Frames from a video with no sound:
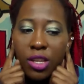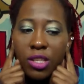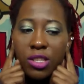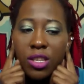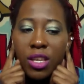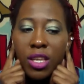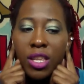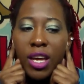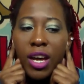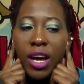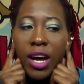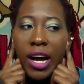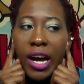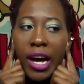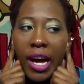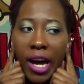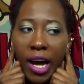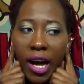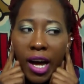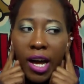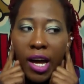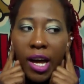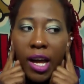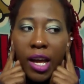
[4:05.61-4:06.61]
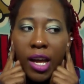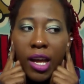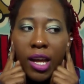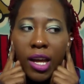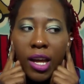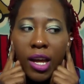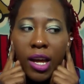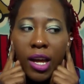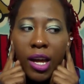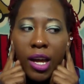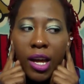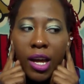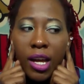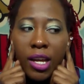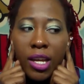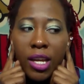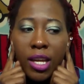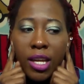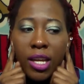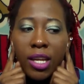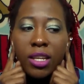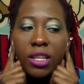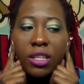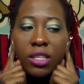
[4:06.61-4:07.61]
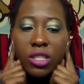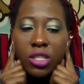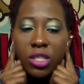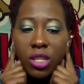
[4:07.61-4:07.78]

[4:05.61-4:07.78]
so that I can get a